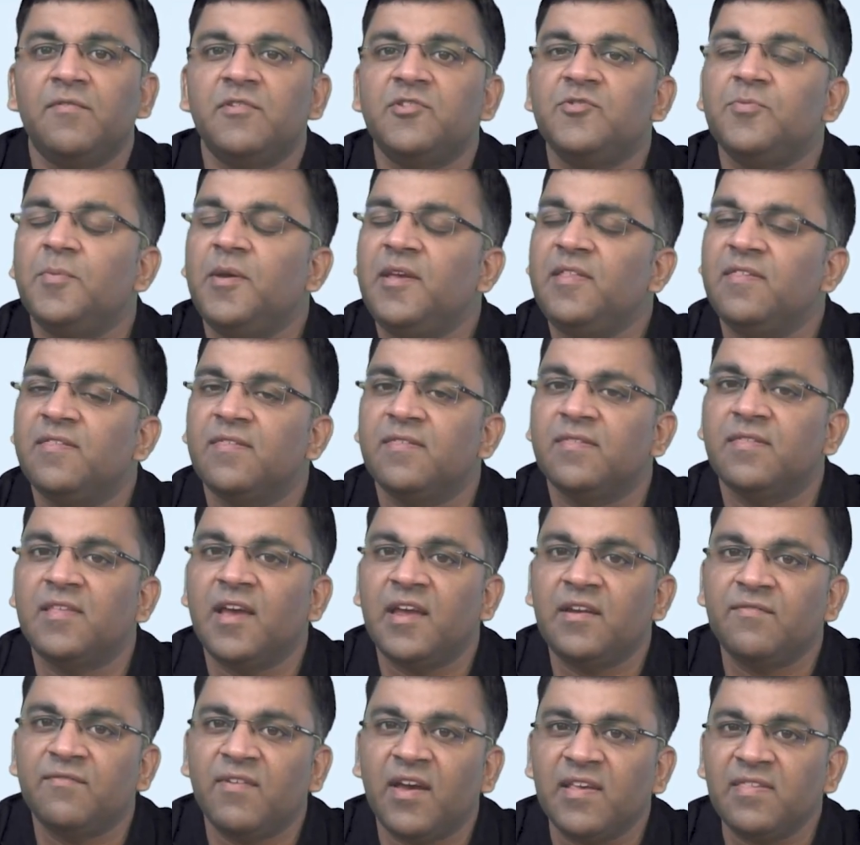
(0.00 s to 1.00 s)
which means the
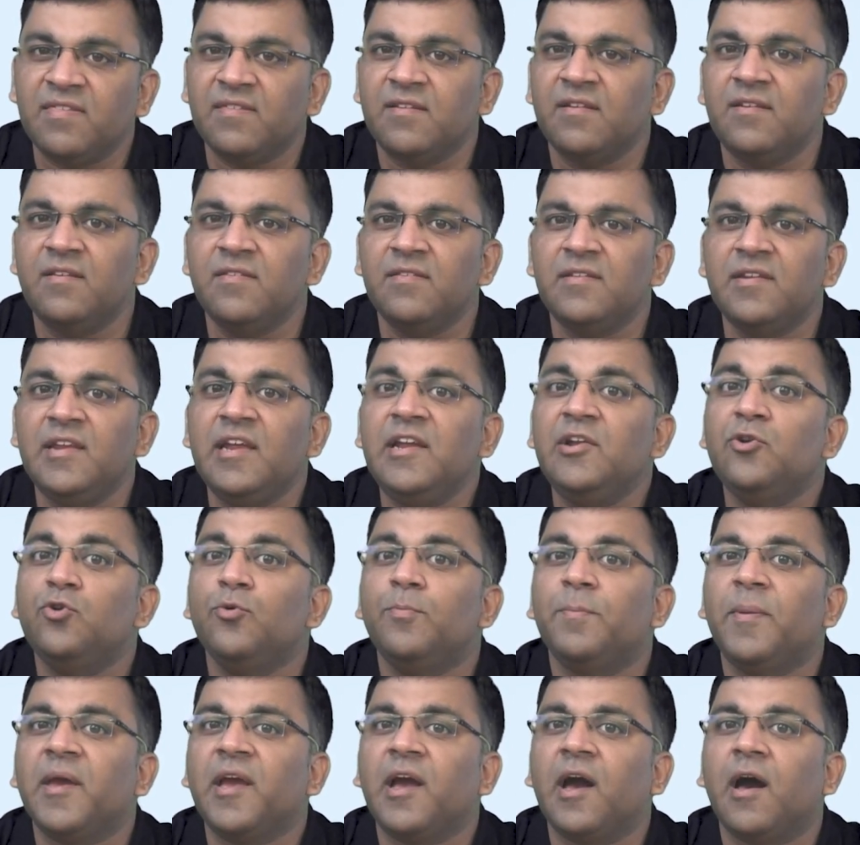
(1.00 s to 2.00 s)
investors need to
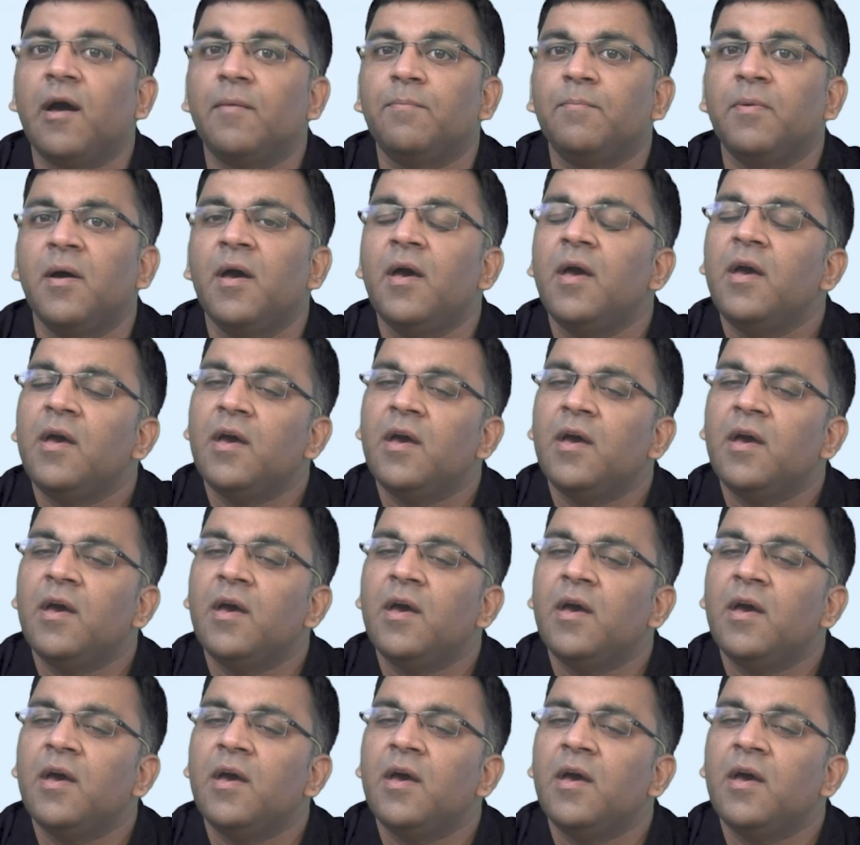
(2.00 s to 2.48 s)
pick up